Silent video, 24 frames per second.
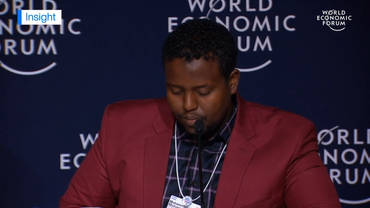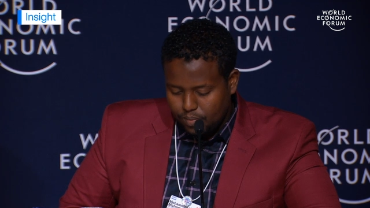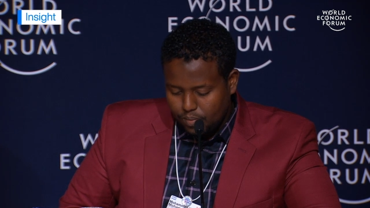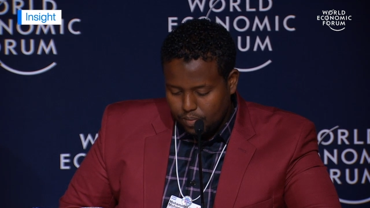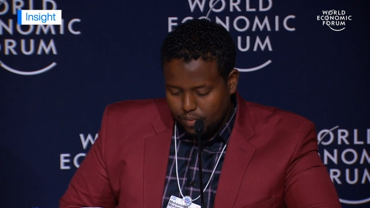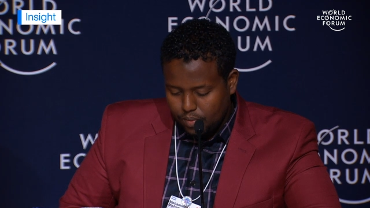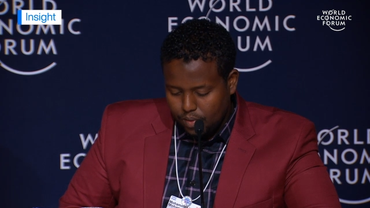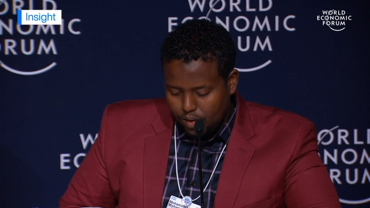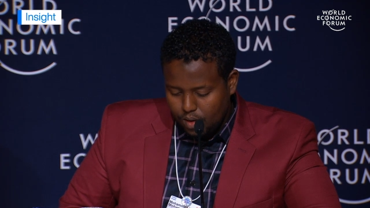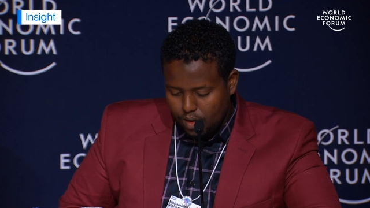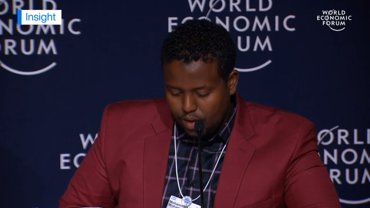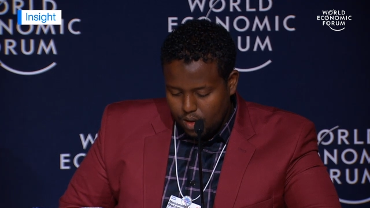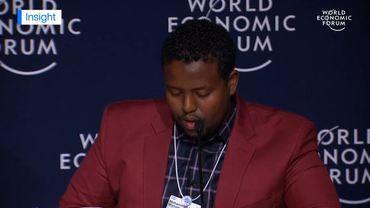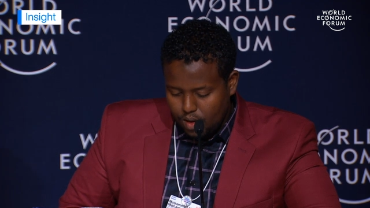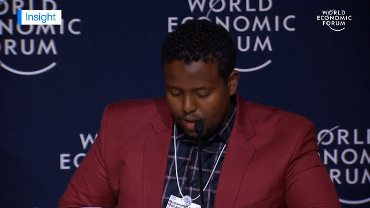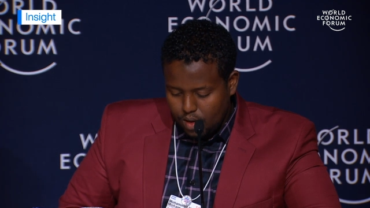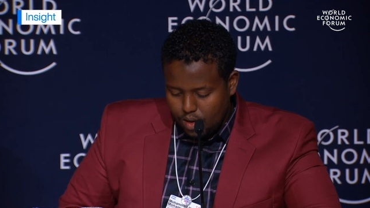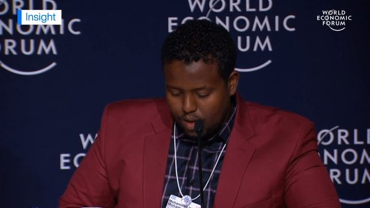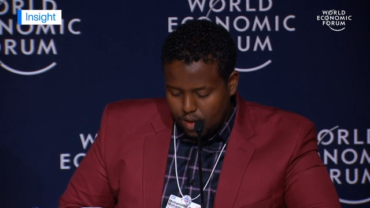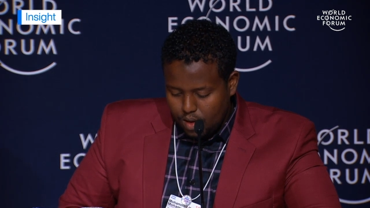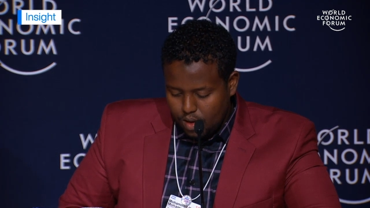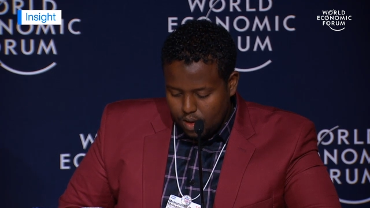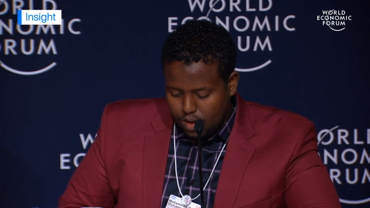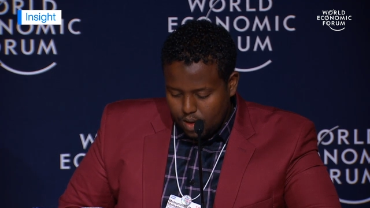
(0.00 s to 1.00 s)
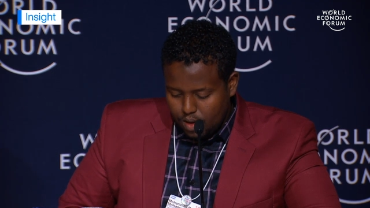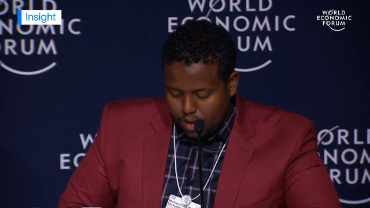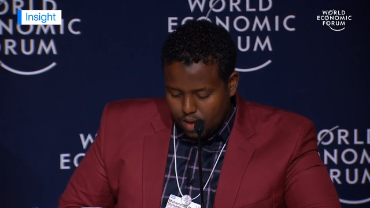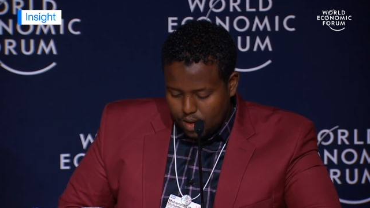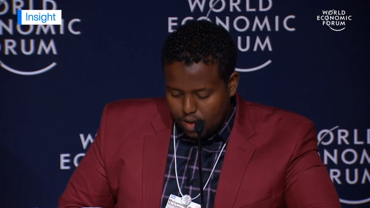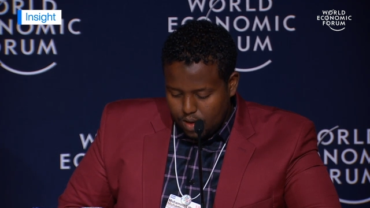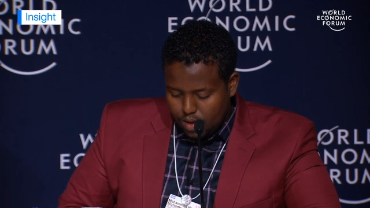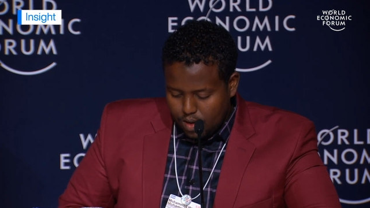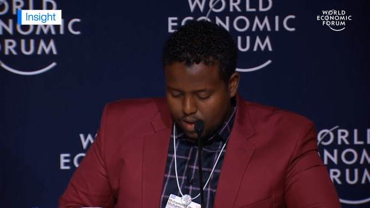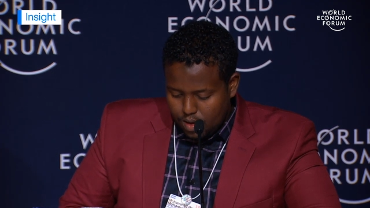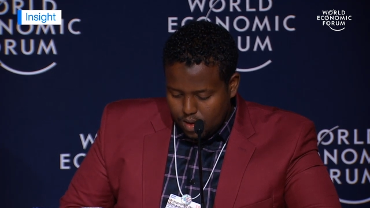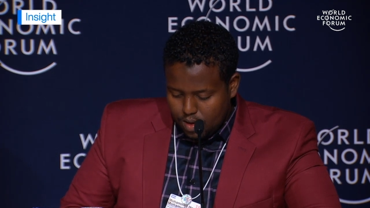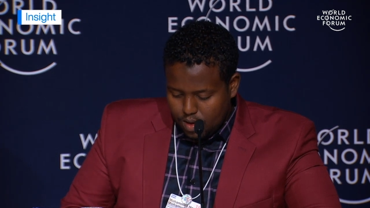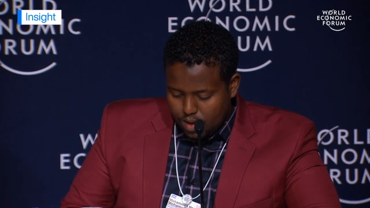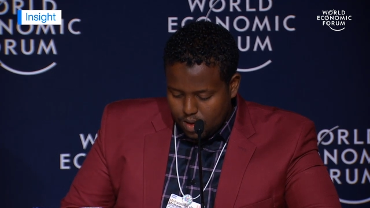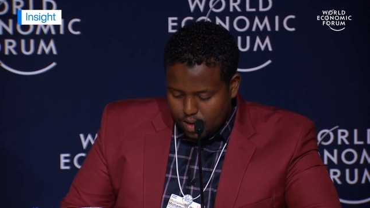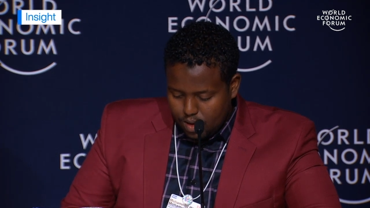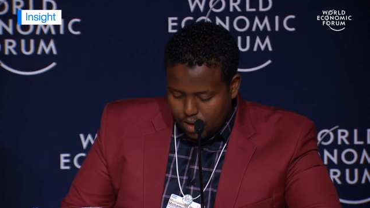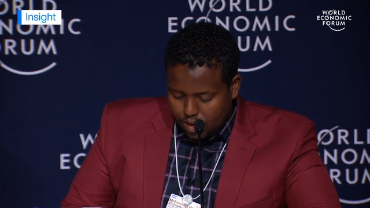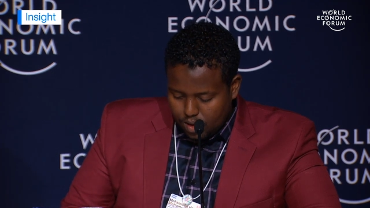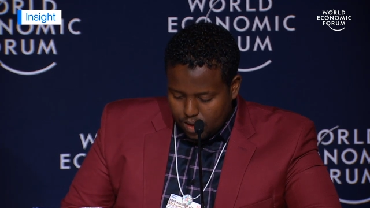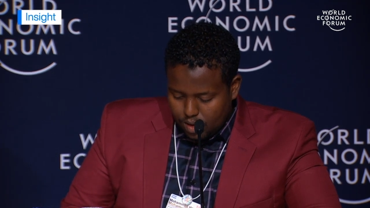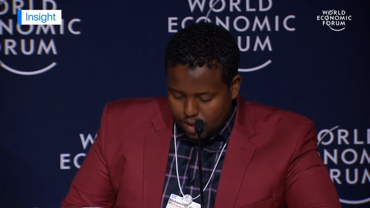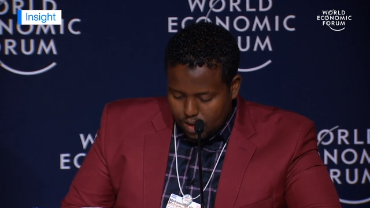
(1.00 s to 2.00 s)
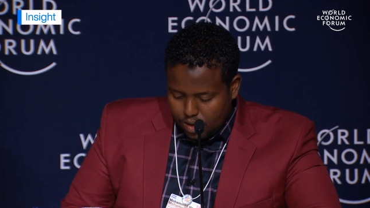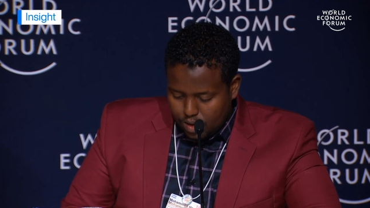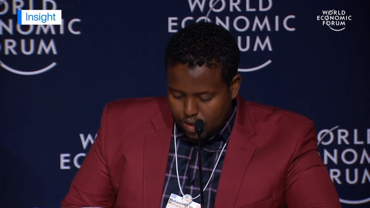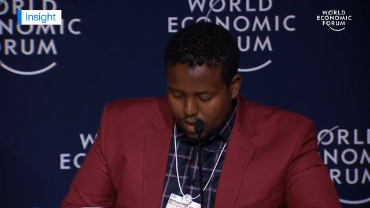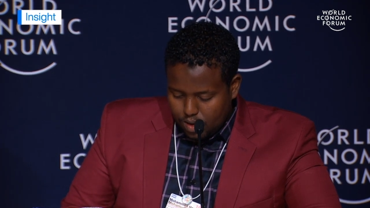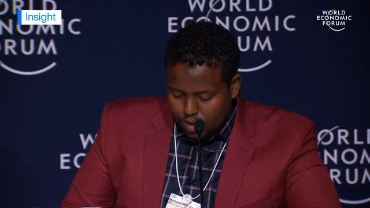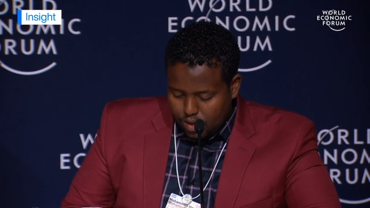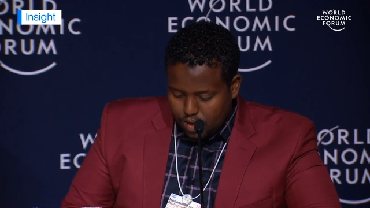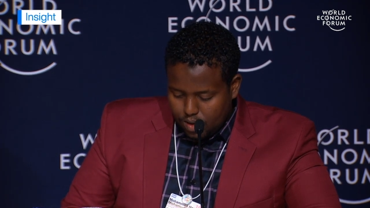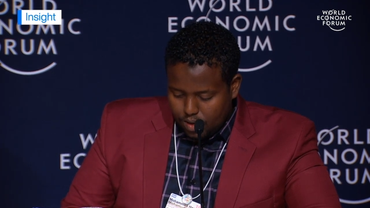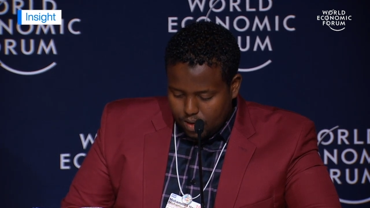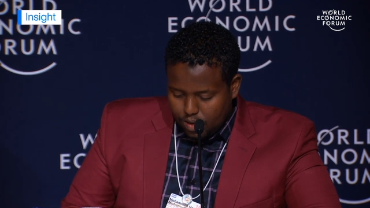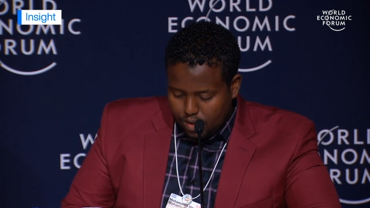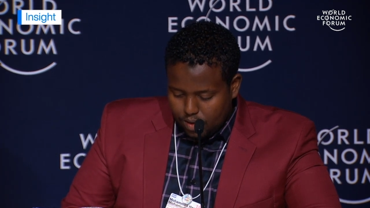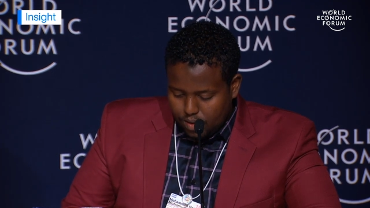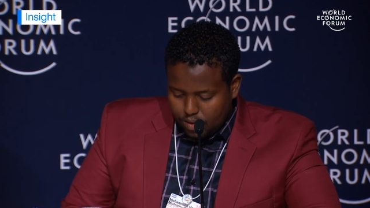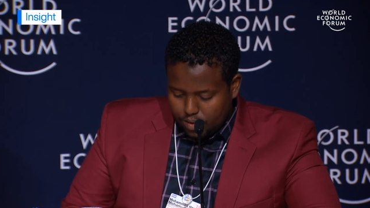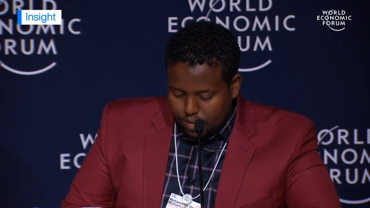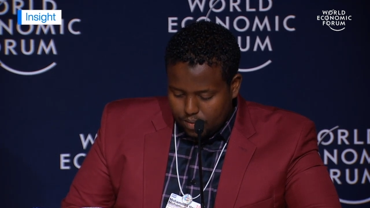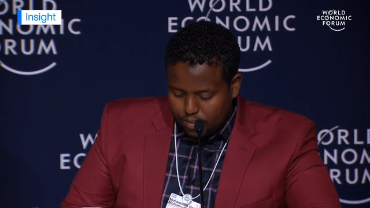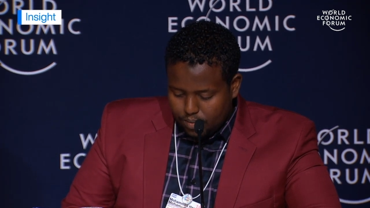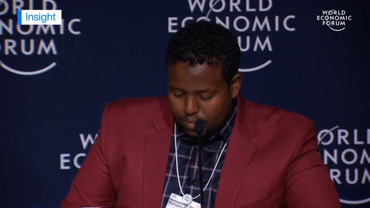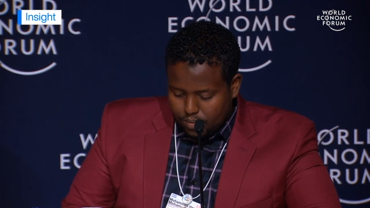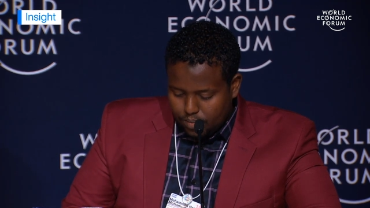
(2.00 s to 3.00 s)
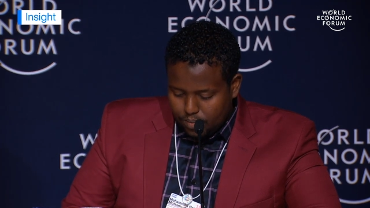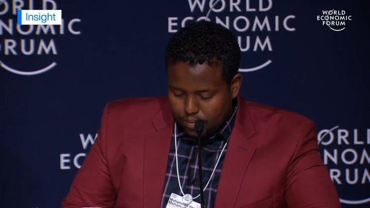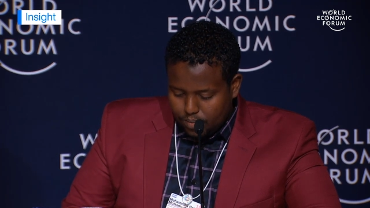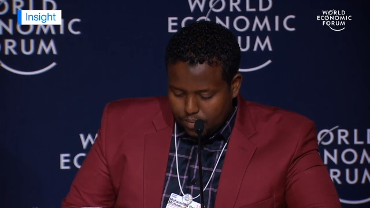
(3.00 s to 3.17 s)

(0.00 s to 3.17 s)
(no one is talking)